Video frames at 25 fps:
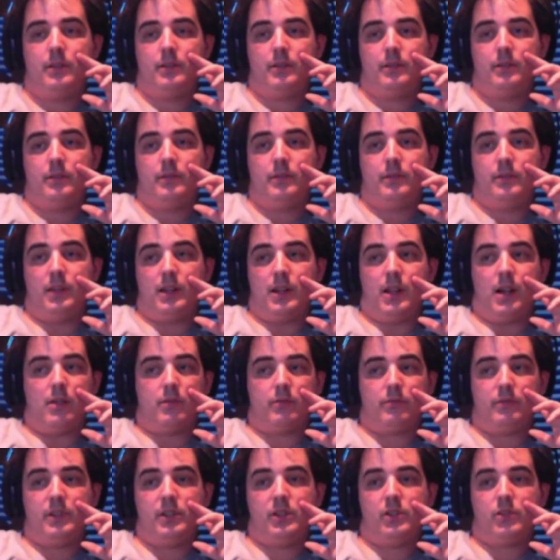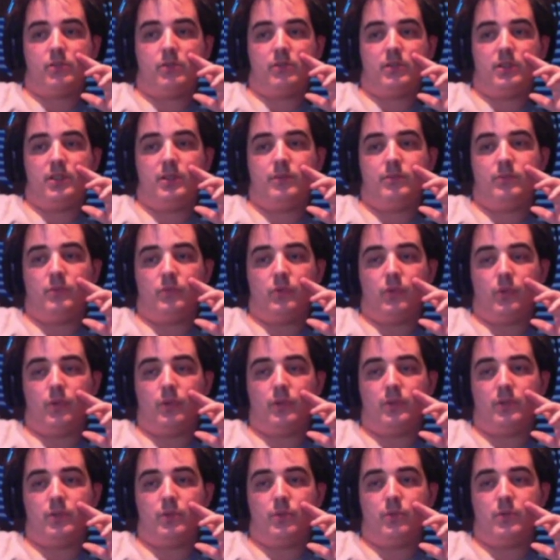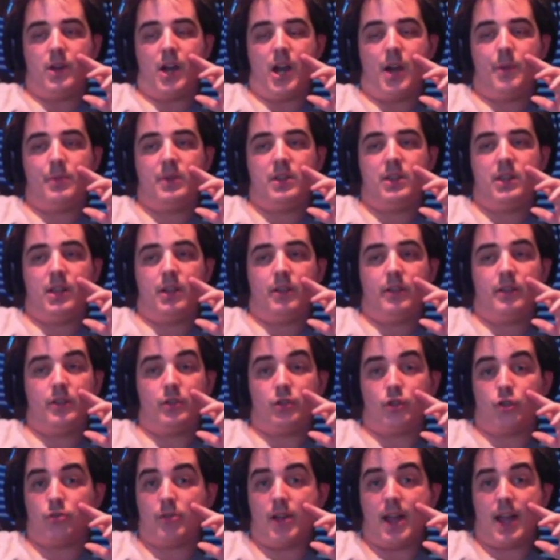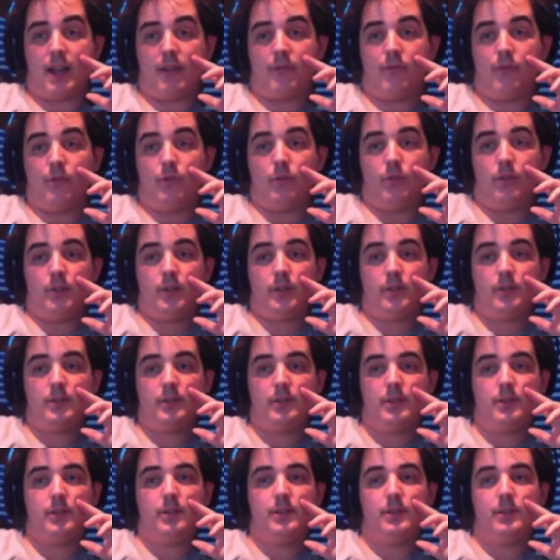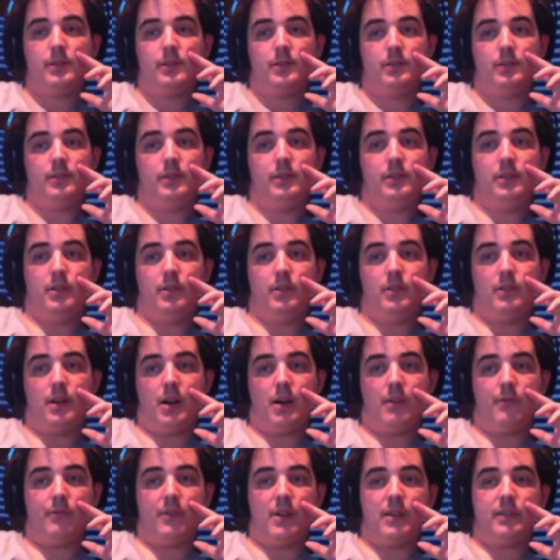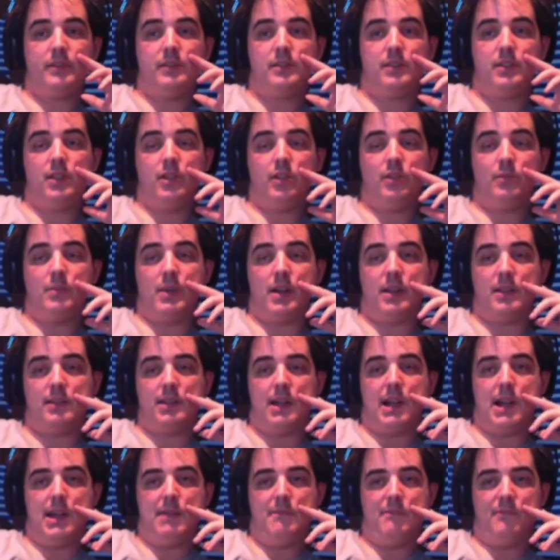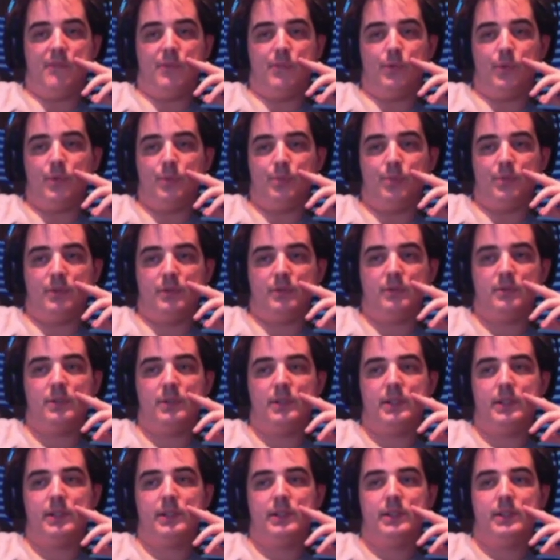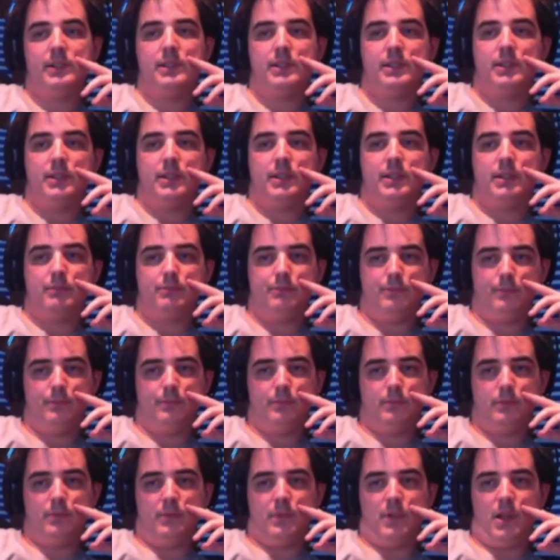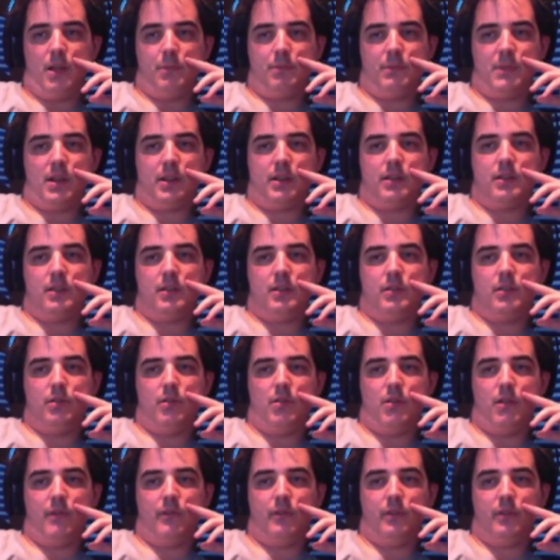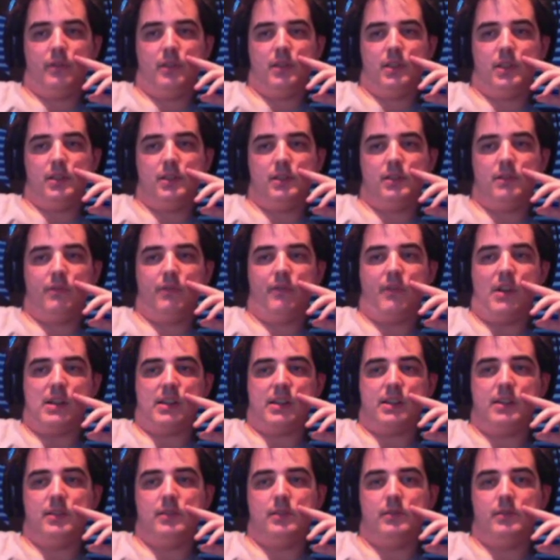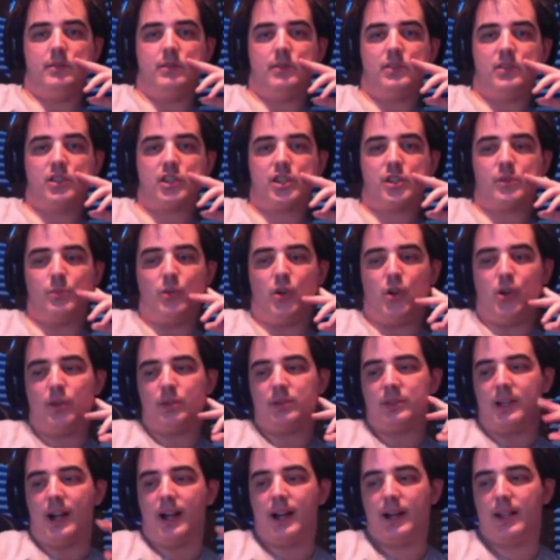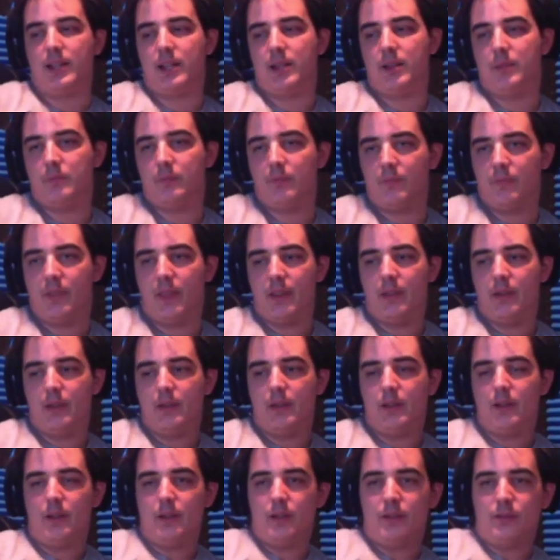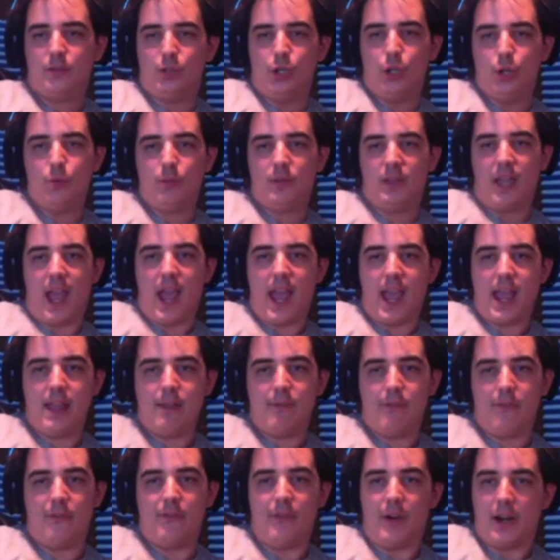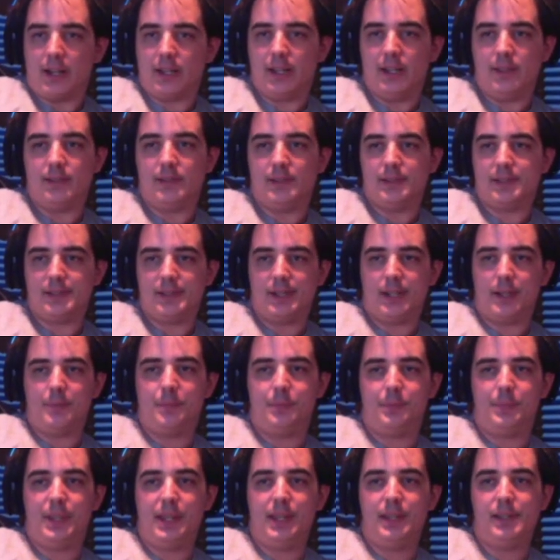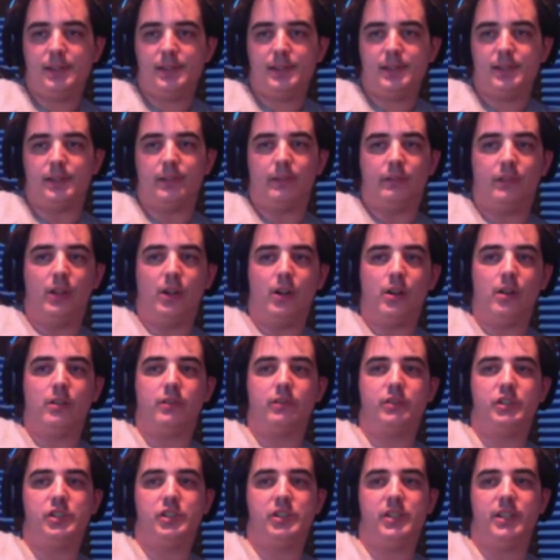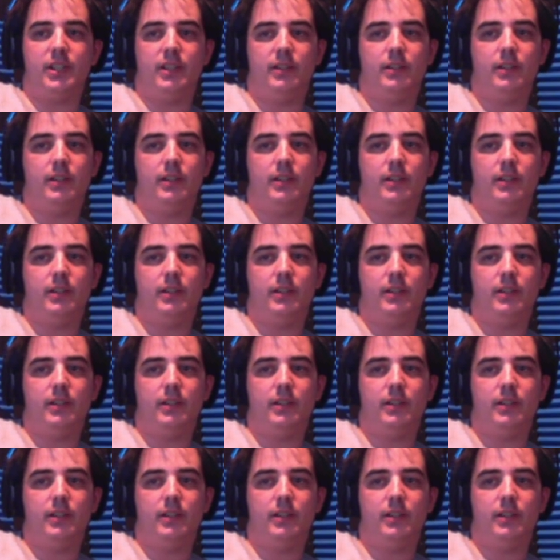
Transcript: that I'll restream or do commentary or track for. You know, I'll volunteer my time for, but I'm not gonna do it for these fucking small time 2K fucking sub pieces of dog shit